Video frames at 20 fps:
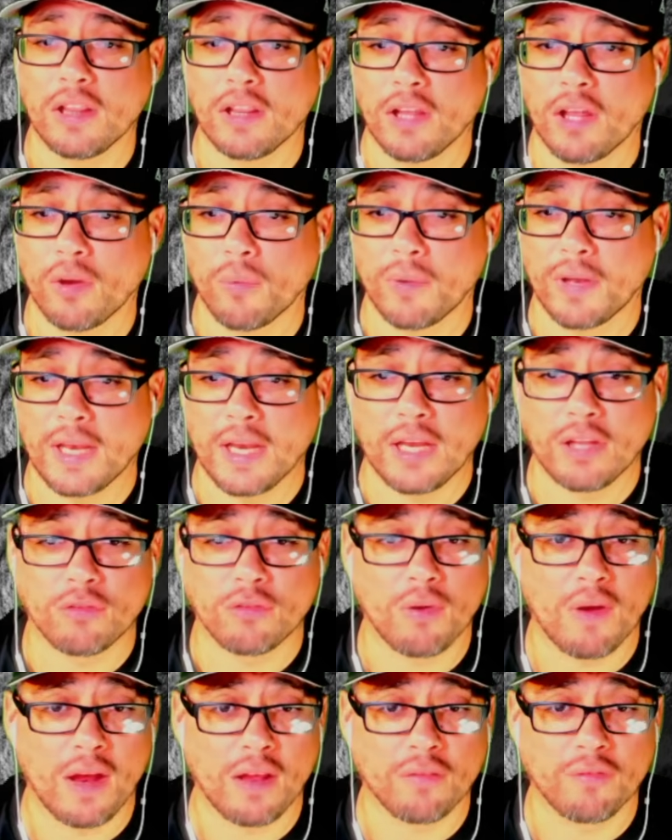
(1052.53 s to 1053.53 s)
literally
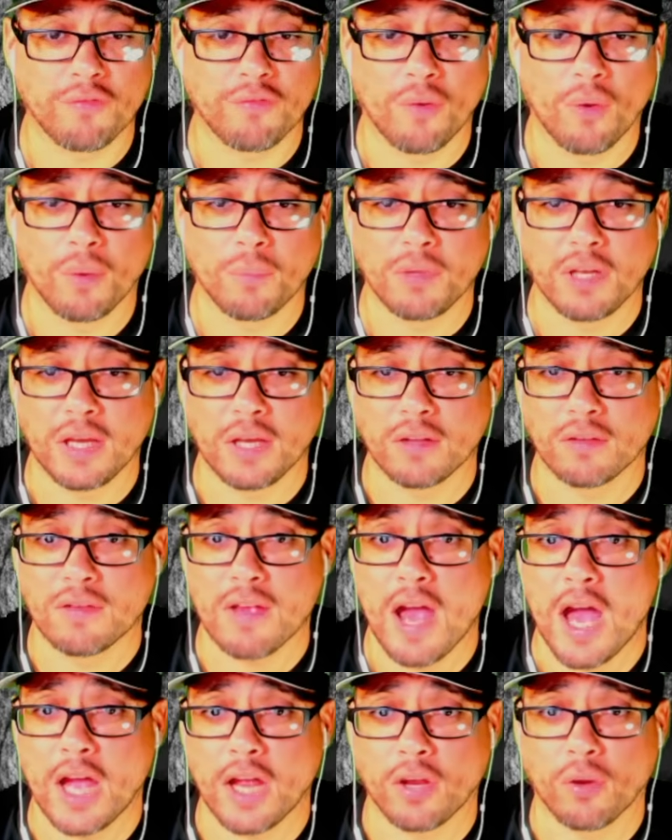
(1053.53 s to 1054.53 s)
transformed the
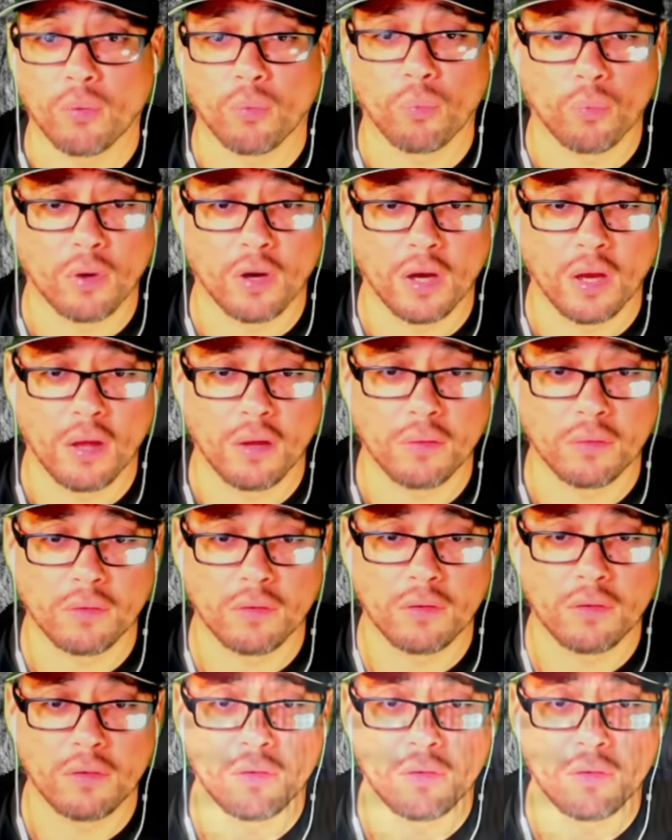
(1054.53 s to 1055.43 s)
entire world.